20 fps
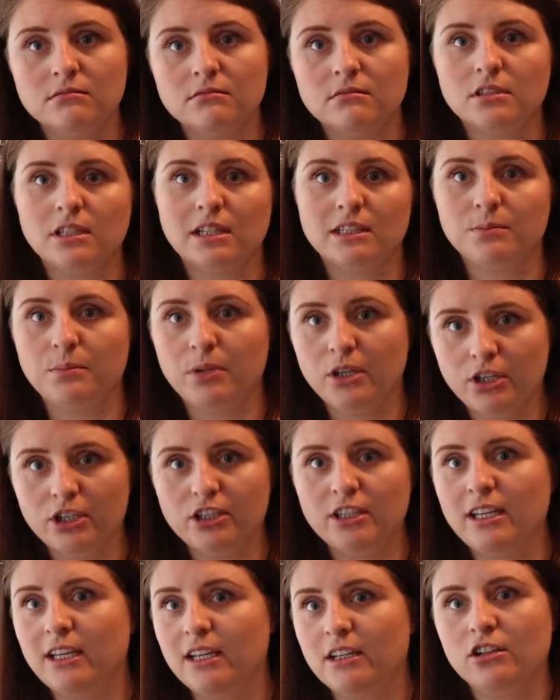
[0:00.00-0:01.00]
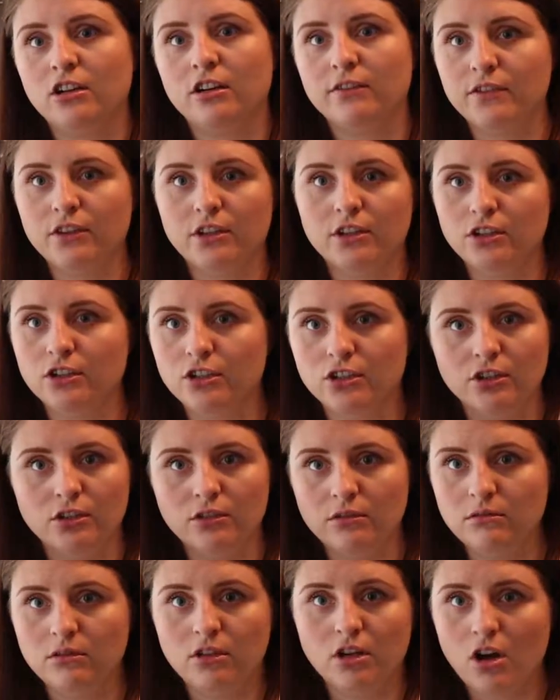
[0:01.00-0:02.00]
So that's per year, not for the
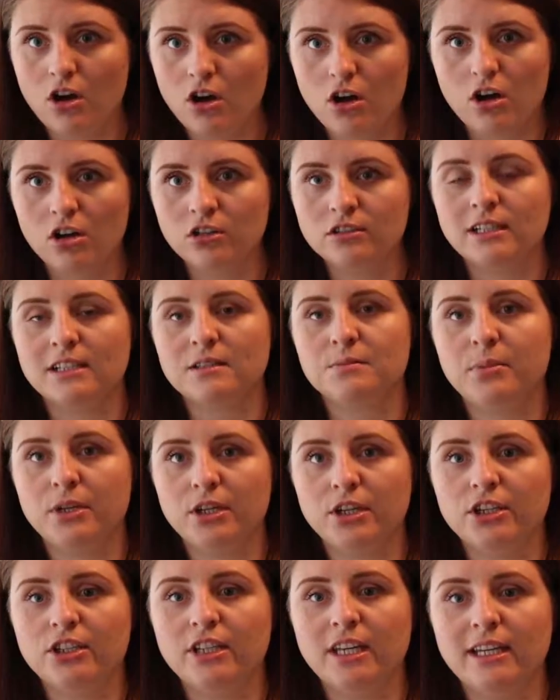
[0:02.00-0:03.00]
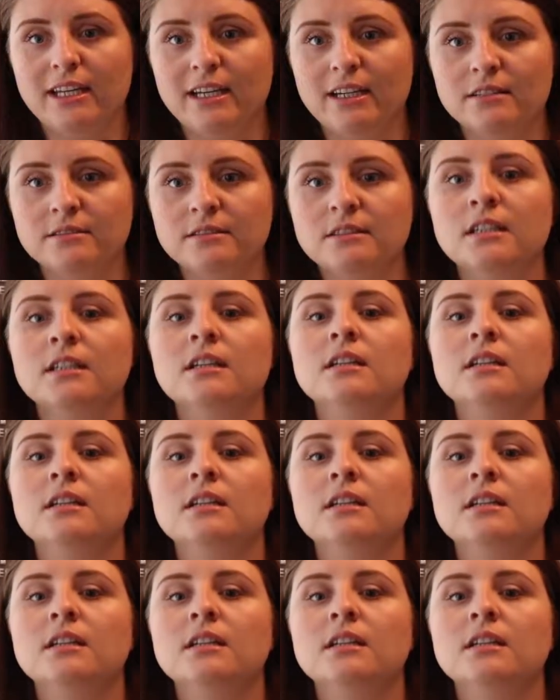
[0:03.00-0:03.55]
whole course, that's per year